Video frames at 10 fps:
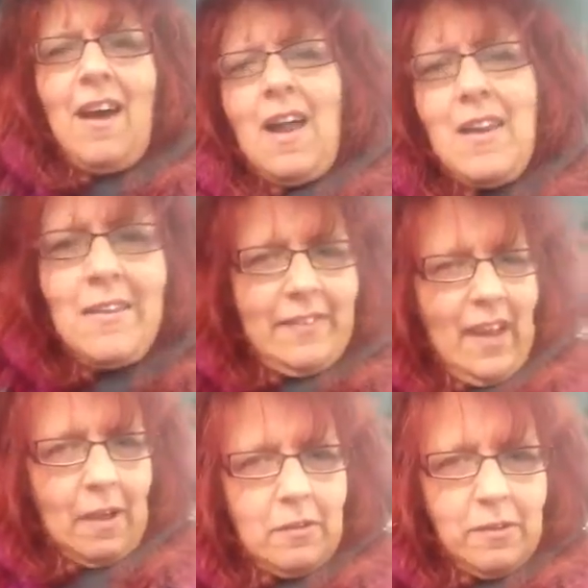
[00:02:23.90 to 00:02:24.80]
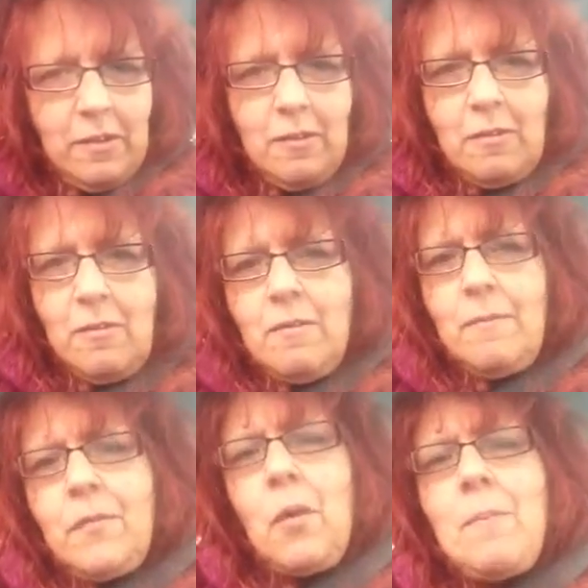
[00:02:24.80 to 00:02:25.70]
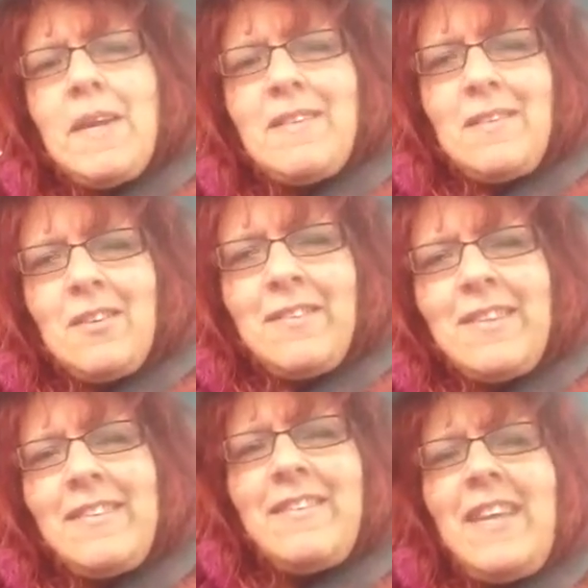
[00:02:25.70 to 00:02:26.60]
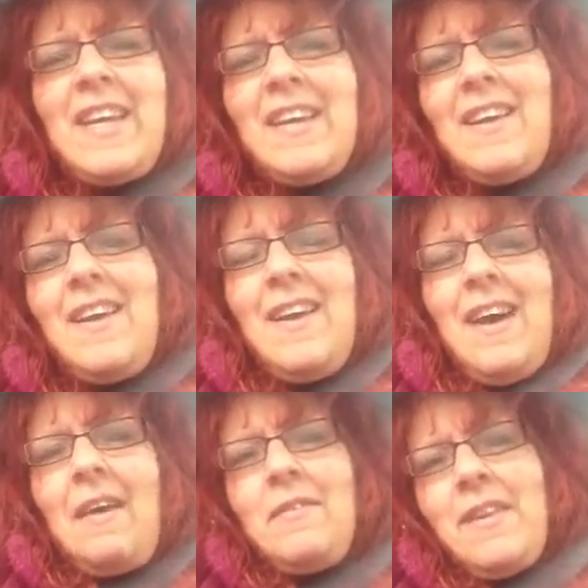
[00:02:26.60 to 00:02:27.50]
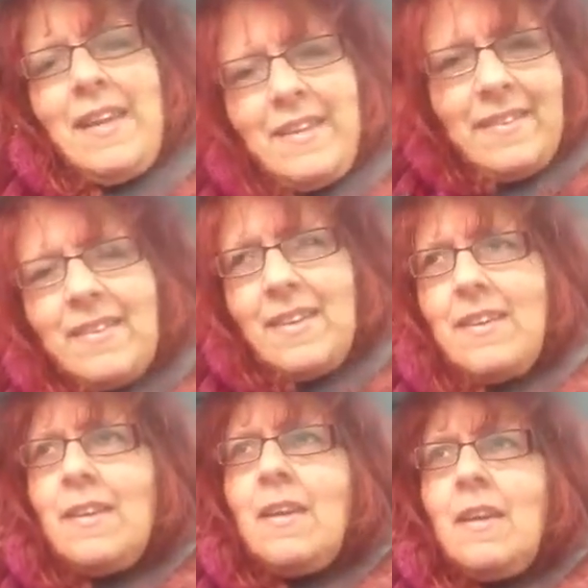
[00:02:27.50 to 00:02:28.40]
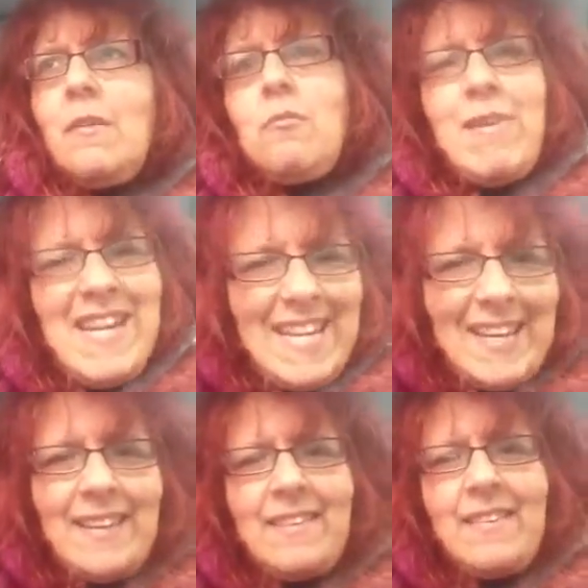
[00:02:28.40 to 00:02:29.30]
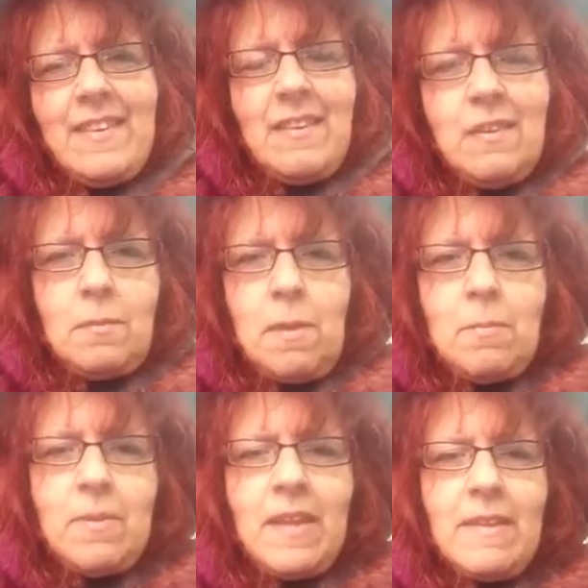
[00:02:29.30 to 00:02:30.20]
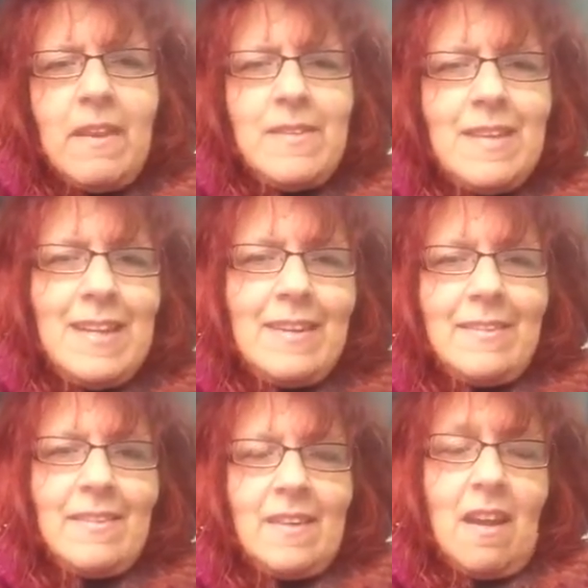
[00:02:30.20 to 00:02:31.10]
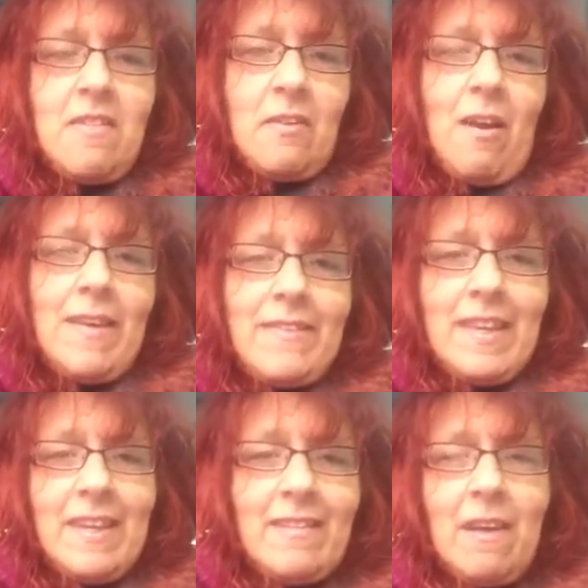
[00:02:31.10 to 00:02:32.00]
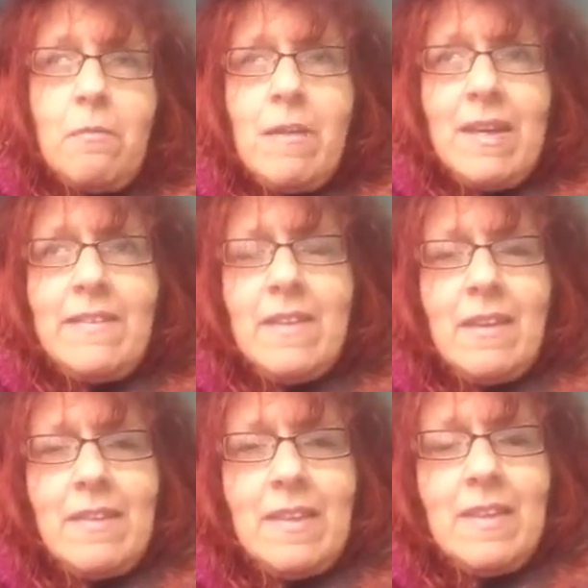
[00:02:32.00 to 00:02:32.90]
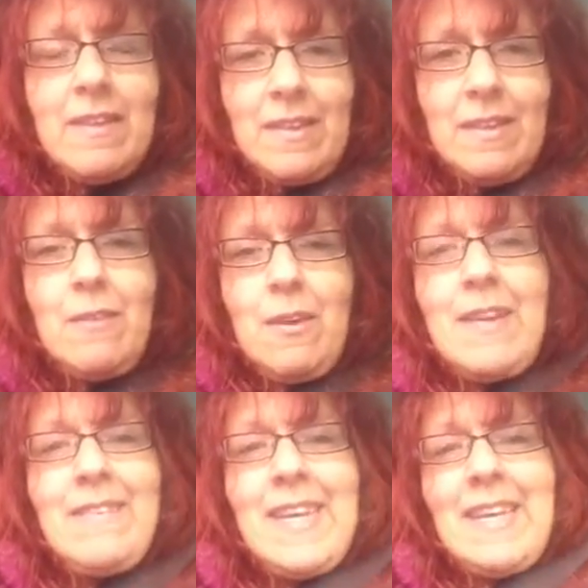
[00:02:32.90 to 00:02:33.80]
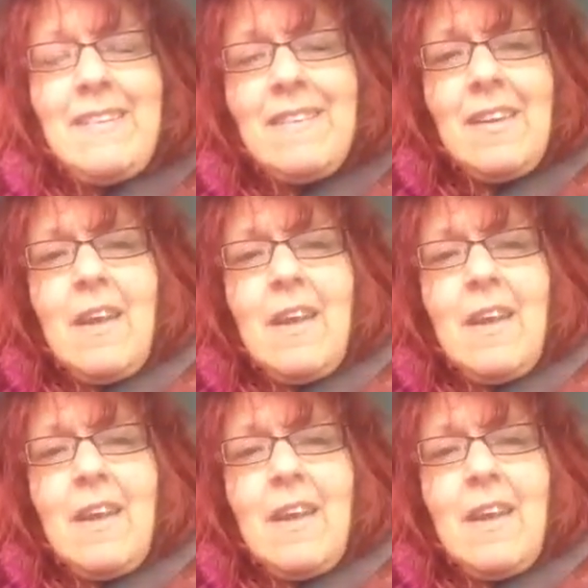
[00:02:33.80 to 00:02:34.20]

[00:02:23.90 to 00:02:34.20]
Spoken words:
I learned how to not be as narcissistic, how to listen, really listen, because people said I didn't listen. I thought I did. I really did. I thought I did.